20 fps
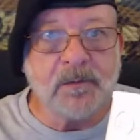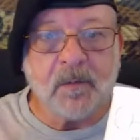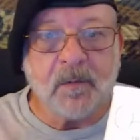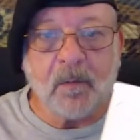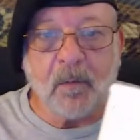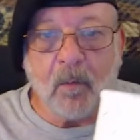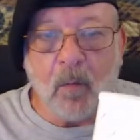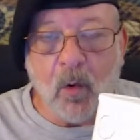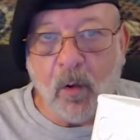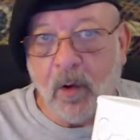
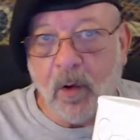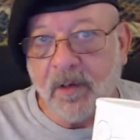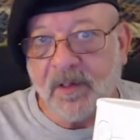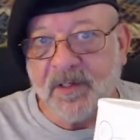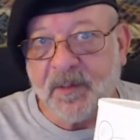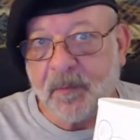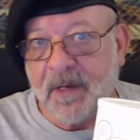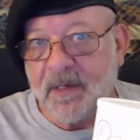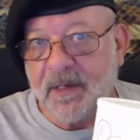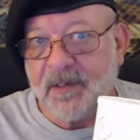more
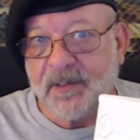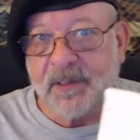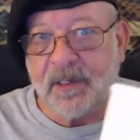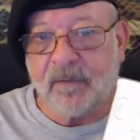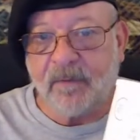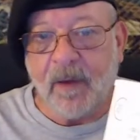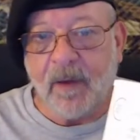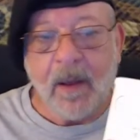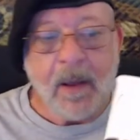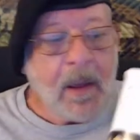
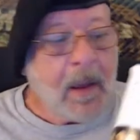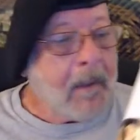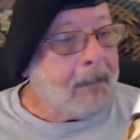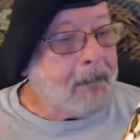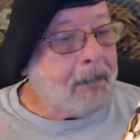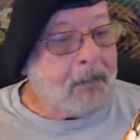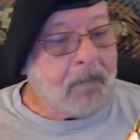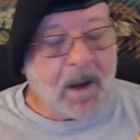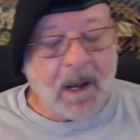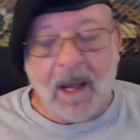expensive,
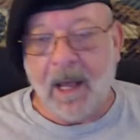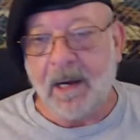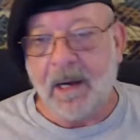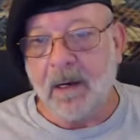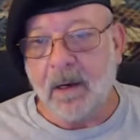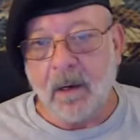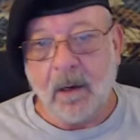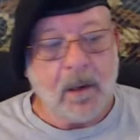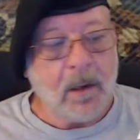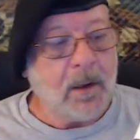but
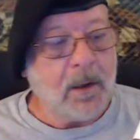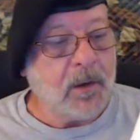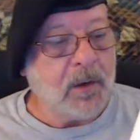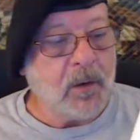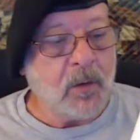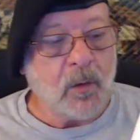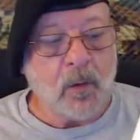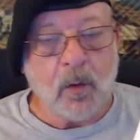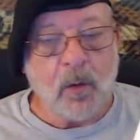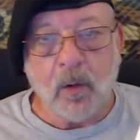
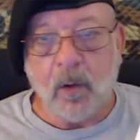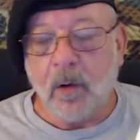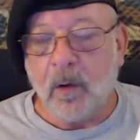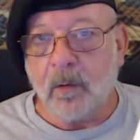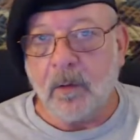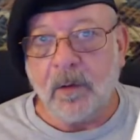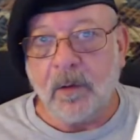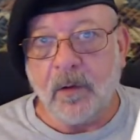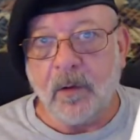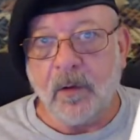
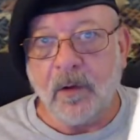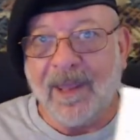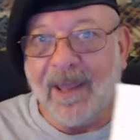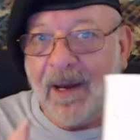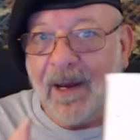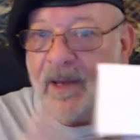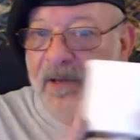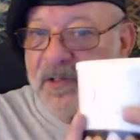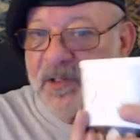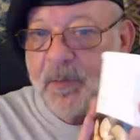you're
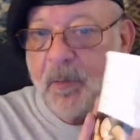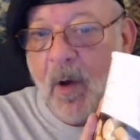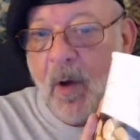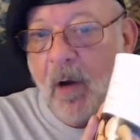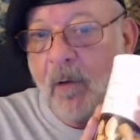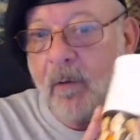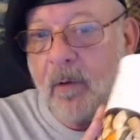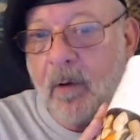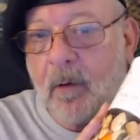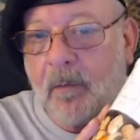getting
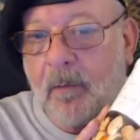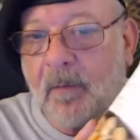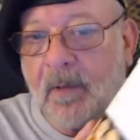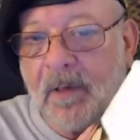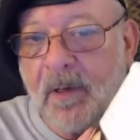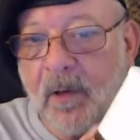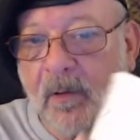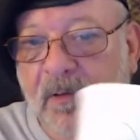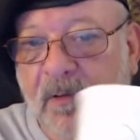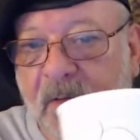smaller,
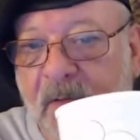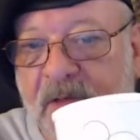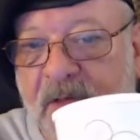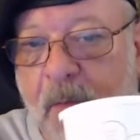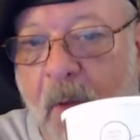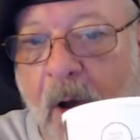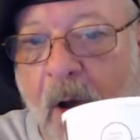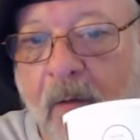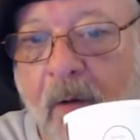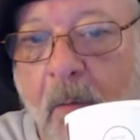
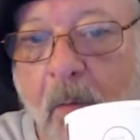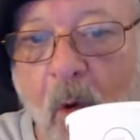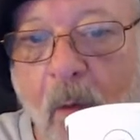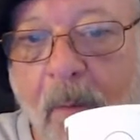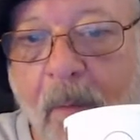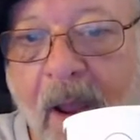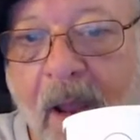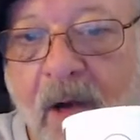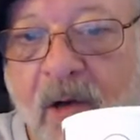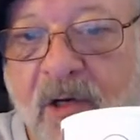smaller, more
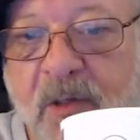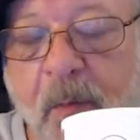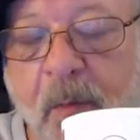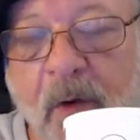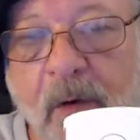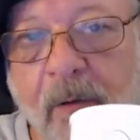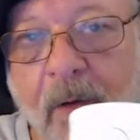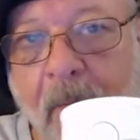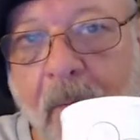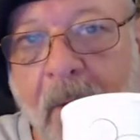
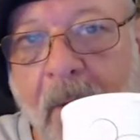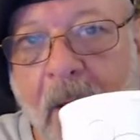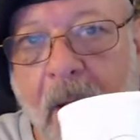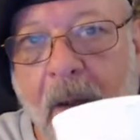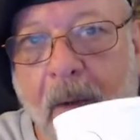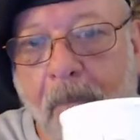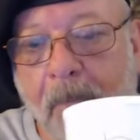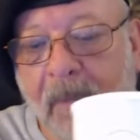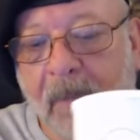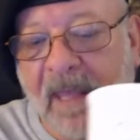manageable
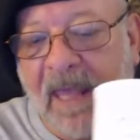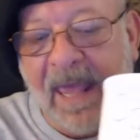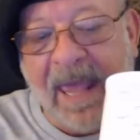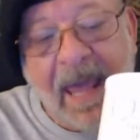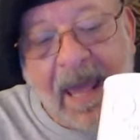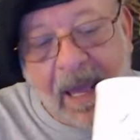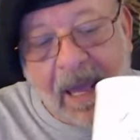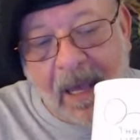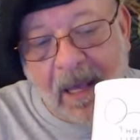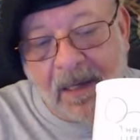
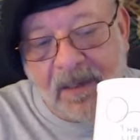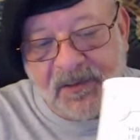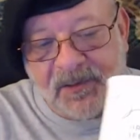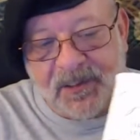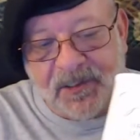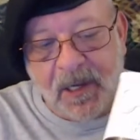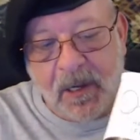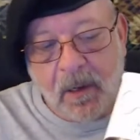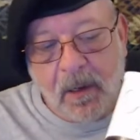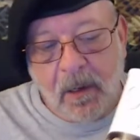
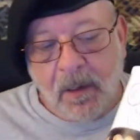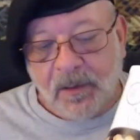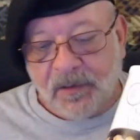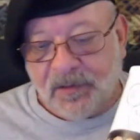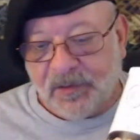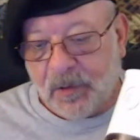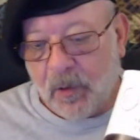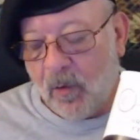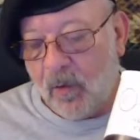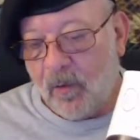cans,
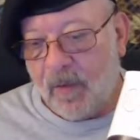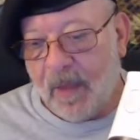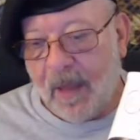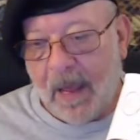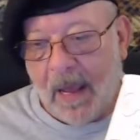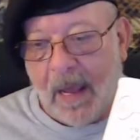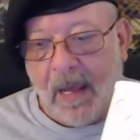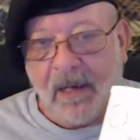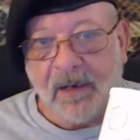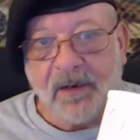so
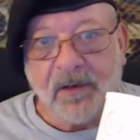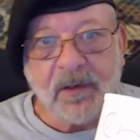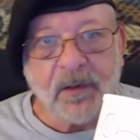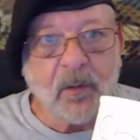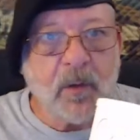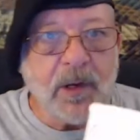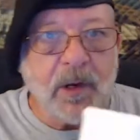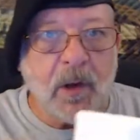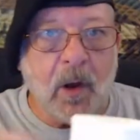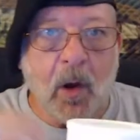that
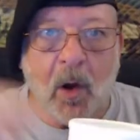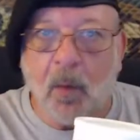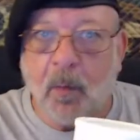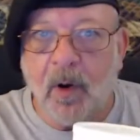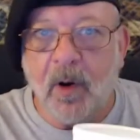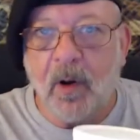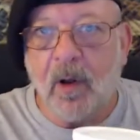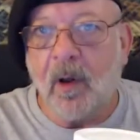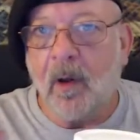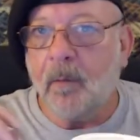when you
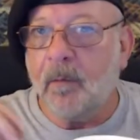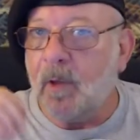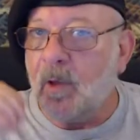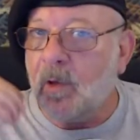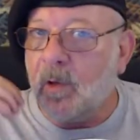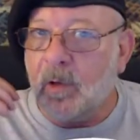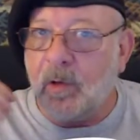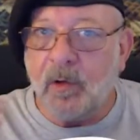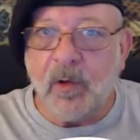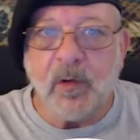open them,
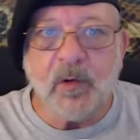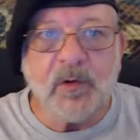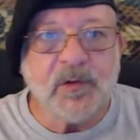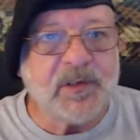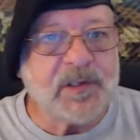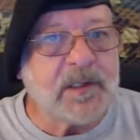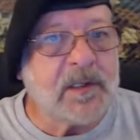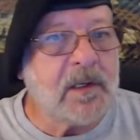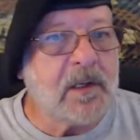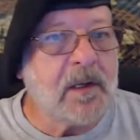you can
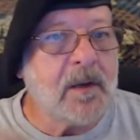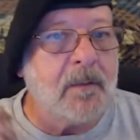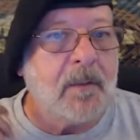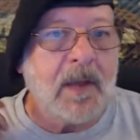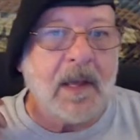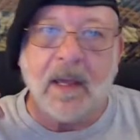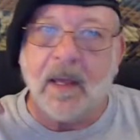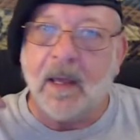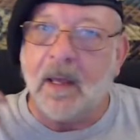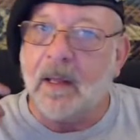use them,
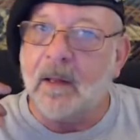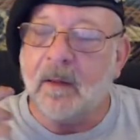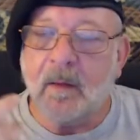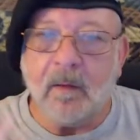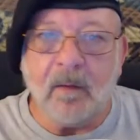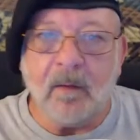and